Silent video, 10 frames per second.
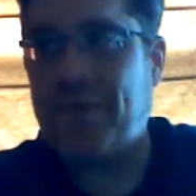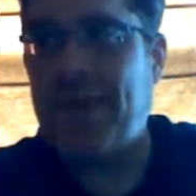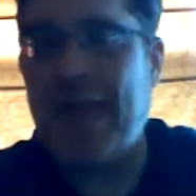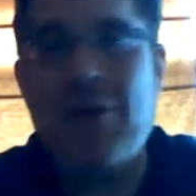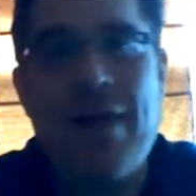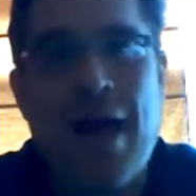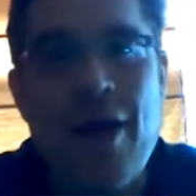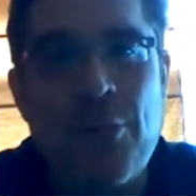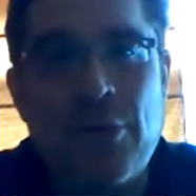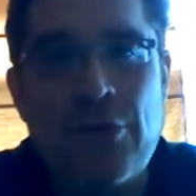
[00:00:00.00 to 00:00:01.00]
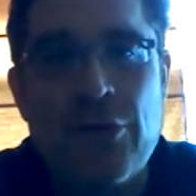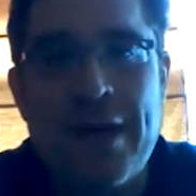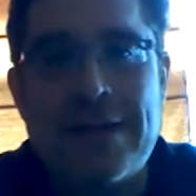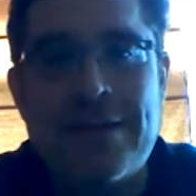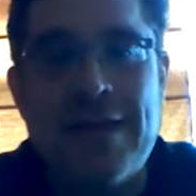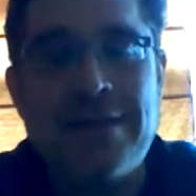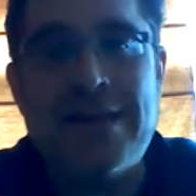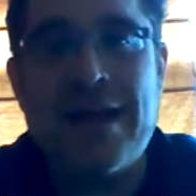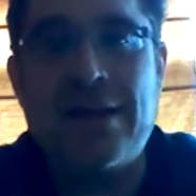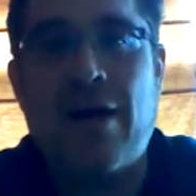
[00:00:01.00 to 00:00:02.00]
anyway, I hope you enjoy it. Thanks
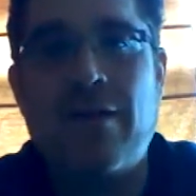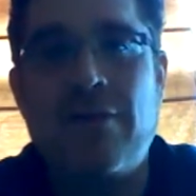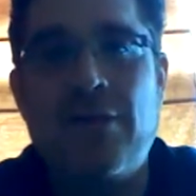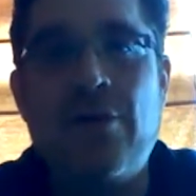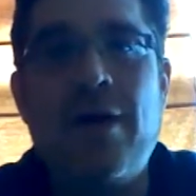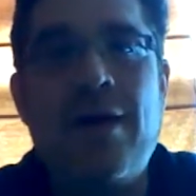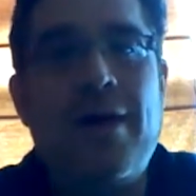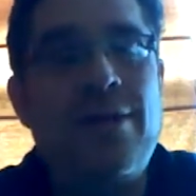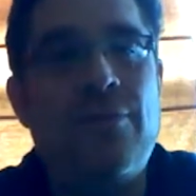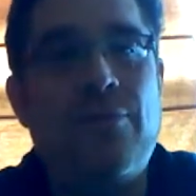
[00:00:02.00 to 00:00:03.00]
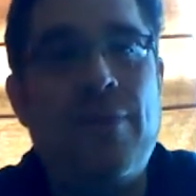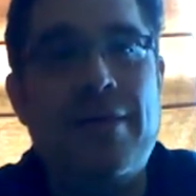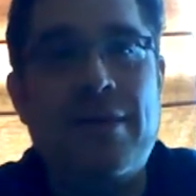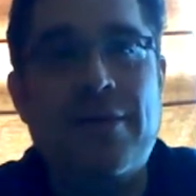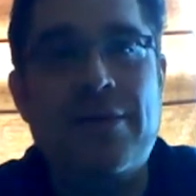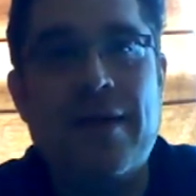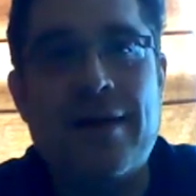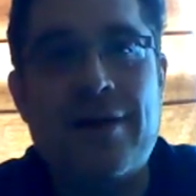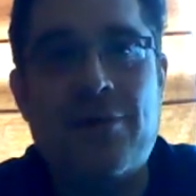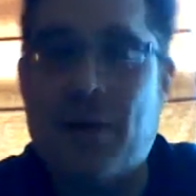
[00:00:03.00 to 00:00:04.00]
again to all of you. You've made this,
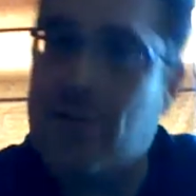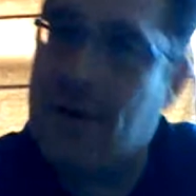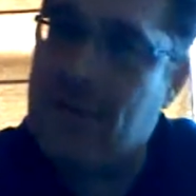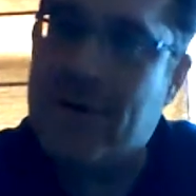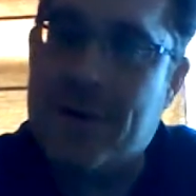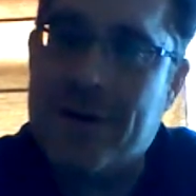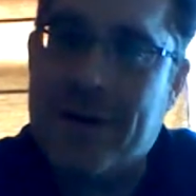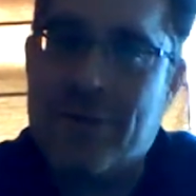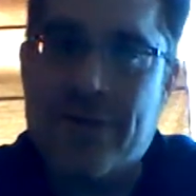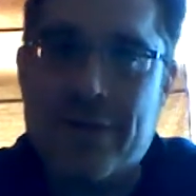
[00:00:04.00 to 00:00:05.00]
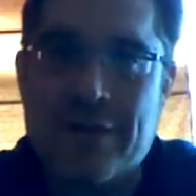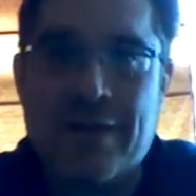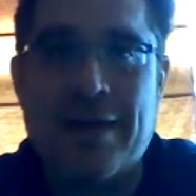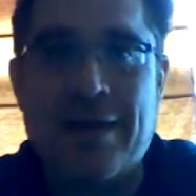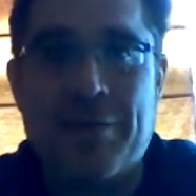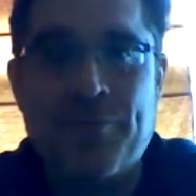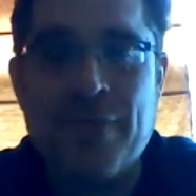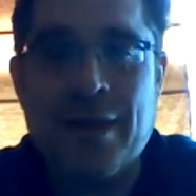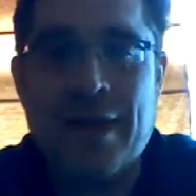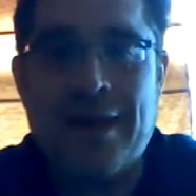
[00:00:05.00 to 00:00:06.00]
it's been a rough summer. I recently
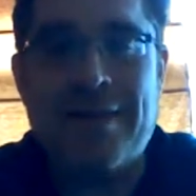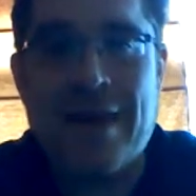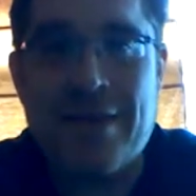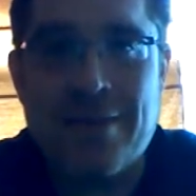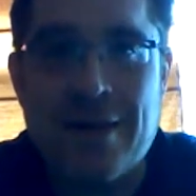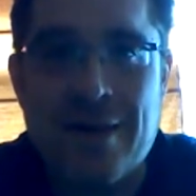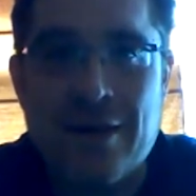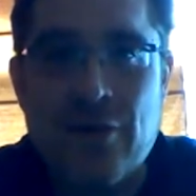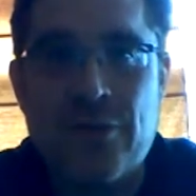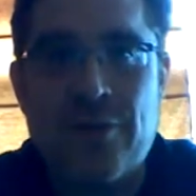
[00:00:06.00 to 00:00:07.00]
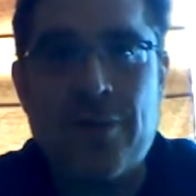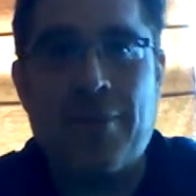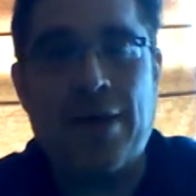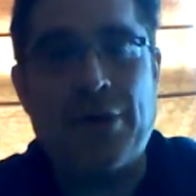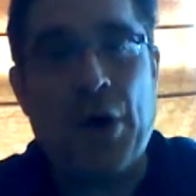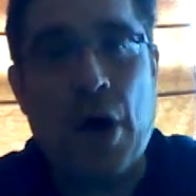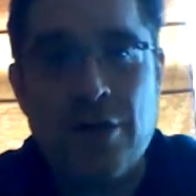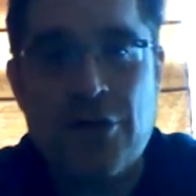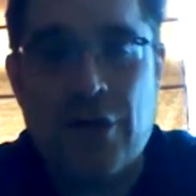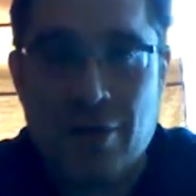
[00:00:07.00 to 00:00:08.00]
had a death close to me. My
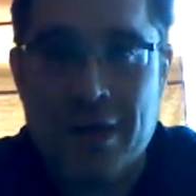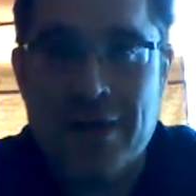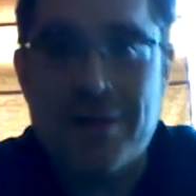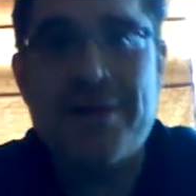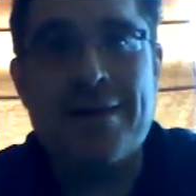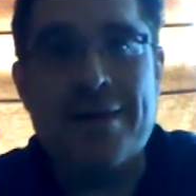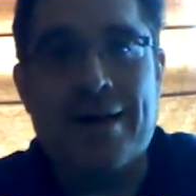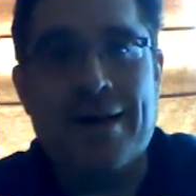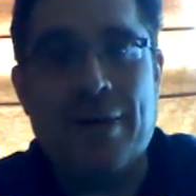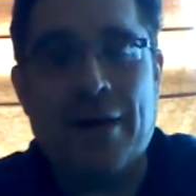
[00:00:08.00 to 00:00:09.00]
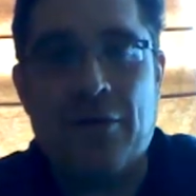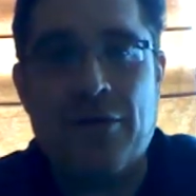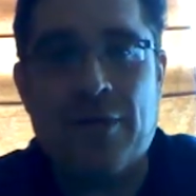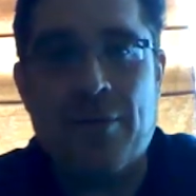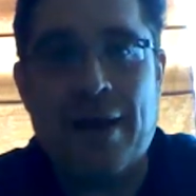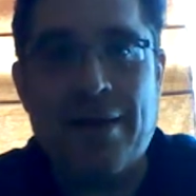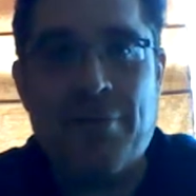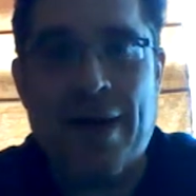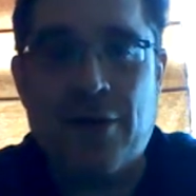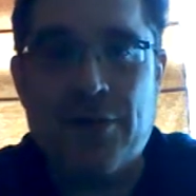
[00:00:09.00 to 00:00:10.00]
dog, Shelby, my closest companion,
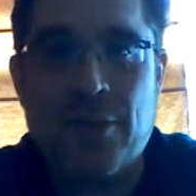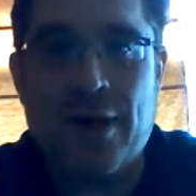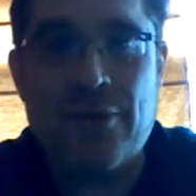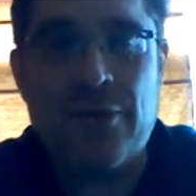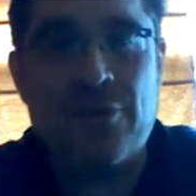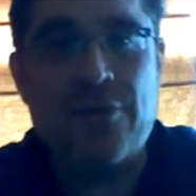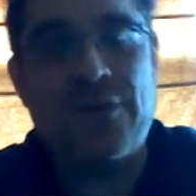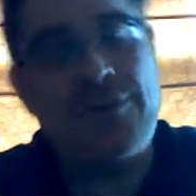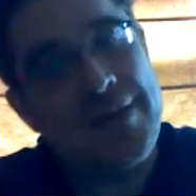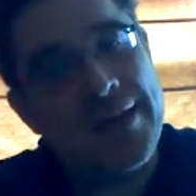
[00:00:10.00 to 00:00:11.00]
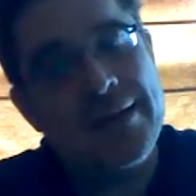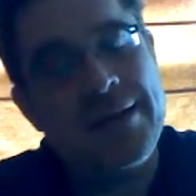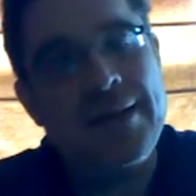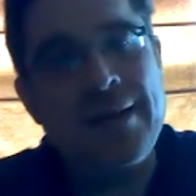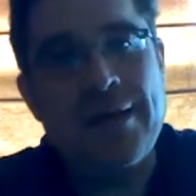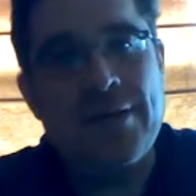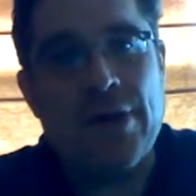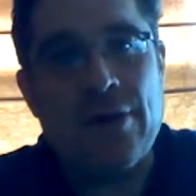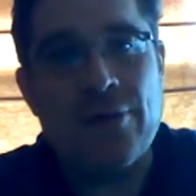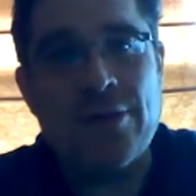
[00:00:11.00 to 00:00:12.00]
passed away. She was 15,
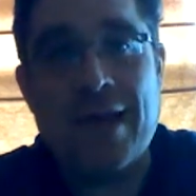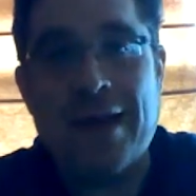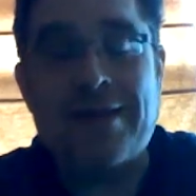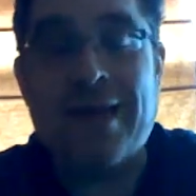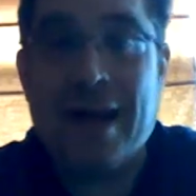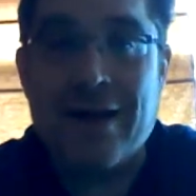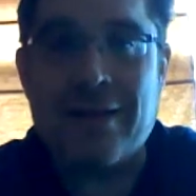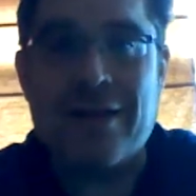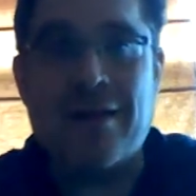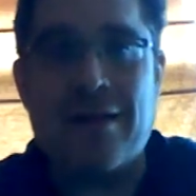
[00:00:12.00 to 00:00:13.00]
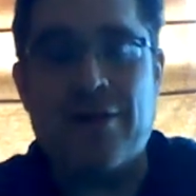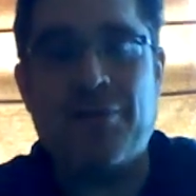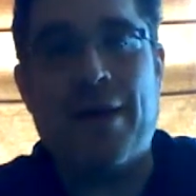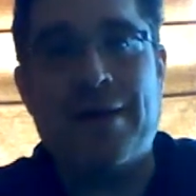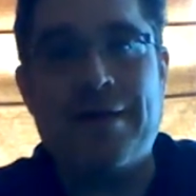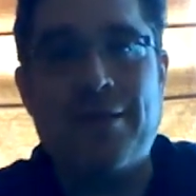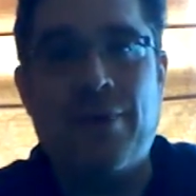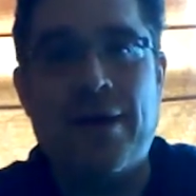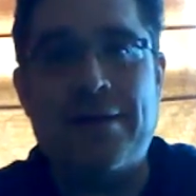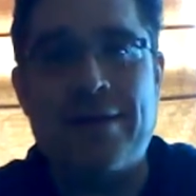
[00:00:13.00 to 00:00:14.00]
so it was not entirely unexpected,
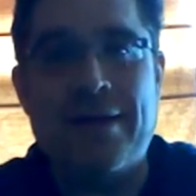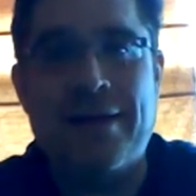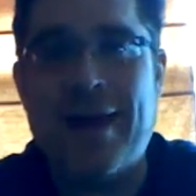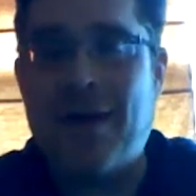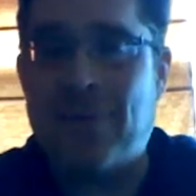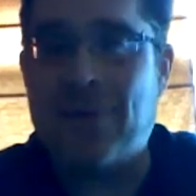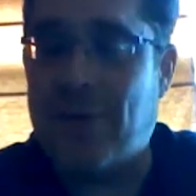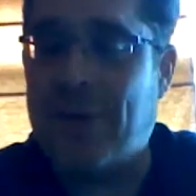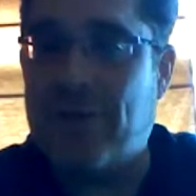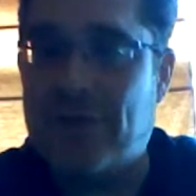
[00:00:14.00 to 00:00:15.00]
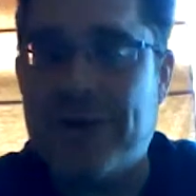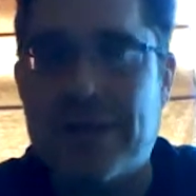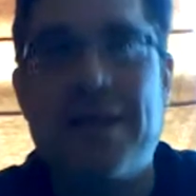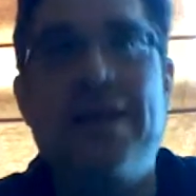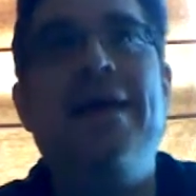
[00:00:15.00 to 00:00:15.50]
but it happened rather suddenly.